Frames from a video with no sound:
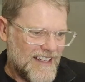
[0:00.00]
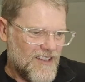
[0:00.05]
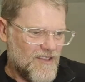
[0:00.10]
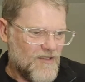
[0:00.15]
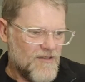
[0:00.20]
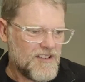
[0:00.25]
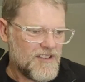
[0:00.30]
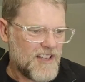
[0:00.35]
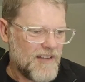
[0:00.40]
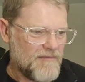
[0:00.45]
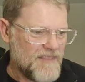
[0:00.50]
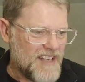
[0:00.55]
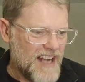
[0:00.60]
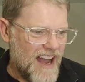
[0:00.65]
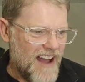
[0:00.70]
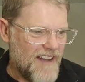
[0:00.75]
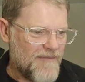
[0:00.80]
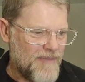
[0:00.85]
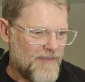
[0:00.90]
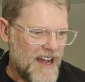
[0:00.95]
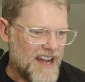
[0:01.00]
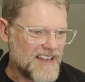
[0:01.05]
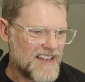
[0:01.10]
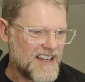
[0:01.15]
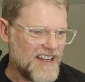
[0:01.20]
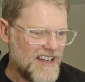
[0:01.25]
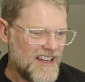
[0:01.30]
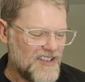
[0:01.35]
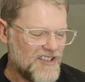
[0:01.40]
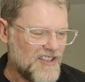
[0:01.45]
Oh, some Daft Punk.
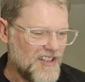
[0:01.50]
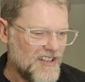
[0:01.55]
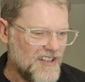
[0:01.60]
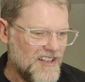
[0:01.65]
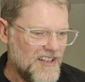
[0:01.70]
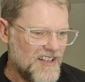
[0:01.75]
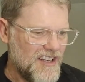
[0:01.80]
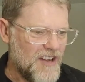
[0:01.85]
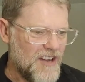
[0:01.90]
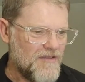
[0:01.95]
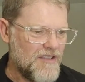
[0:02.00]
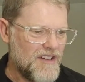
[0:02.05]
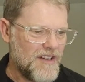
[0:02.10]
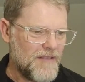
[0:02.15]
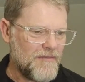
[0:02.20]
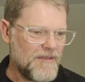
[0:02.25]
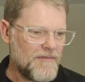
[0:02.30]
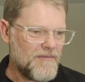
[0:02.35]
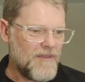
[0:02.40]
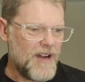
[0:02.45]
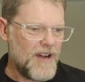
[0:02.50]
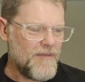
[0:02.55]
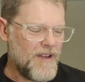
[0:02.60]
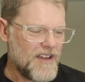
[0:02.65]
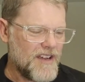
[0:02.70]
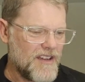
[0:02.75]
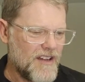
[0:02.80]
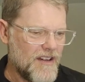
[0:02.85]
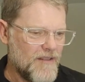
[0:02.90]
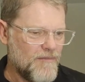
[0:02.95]
Actually, you know what? I
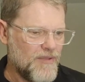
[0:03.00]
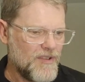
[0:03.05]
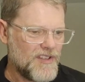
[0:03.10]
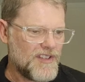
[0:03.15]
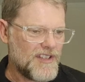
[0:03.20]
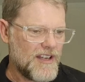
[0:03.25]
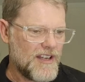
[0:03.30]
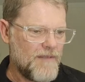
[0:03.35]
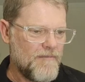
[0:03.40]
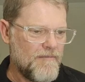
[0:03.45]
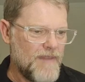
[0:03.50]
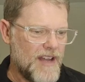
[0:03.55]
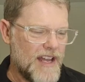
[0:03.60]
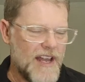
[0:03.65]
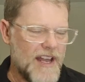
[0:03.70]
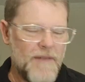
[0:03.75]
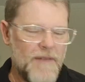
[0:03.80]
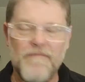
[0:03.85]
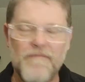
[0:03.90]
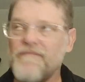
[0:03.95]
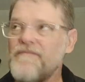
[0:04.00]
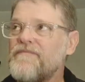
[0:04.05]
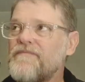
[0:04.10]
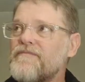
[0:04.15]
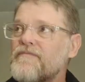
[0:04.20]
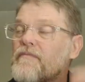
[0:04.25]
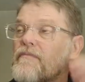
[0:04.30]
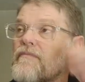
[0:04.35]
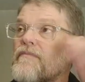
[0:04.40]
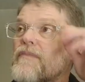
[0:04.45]
might go and put some
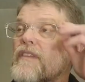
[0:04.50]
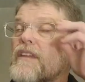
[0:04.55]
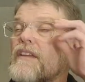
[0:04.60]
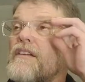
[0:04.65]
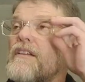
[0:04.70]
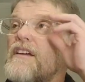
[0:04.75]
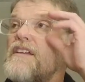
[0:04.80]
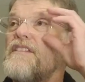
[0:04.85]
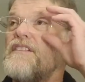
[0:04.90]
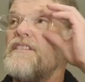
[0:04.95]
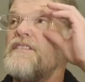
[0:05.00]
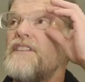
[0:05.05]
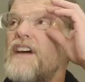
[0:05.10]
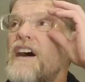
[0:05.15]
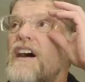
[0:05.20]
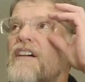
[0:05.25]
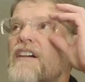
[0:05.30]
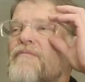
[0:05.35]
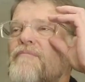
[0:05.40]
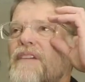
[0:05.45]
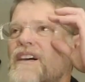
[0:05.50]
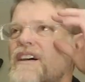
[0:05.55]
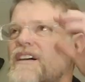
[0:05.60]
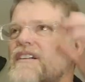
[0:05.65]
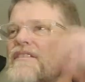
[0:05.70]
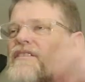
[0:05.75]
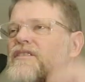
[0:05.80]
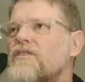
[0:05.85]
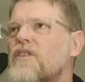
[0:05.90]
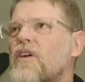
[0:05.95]
either Daft
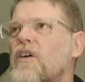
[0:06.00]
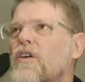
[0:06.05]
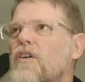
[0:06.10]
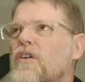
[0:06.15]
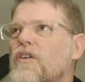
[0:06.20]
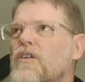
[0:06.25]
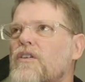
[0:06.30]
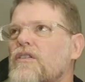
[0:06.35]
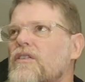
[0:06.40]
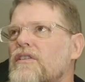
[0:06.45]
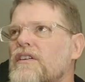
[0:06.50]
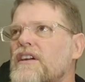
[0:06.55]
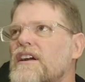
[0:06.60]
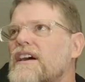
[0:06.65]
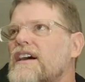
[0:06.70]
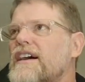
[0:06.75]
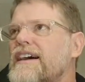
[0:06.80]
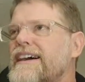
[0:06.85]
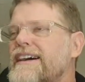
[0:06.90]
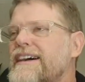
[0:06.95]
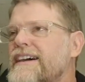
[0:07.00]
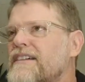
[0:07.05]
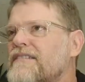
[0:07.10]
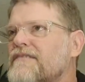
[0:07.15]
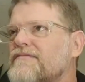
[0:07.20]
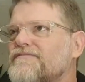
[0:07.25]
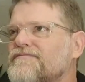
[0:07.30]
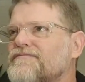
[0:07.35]
Punk or